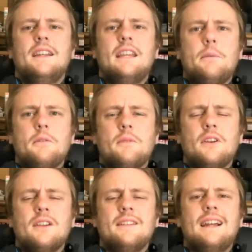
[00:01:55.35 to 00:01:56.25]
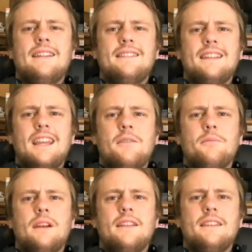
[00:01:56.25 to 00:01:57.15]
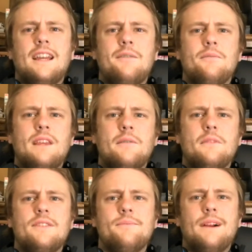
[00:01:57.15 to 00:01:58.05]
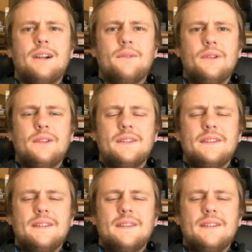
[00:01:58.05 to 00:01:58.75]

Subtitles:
Captain America dies in the game by the time Miss Marvel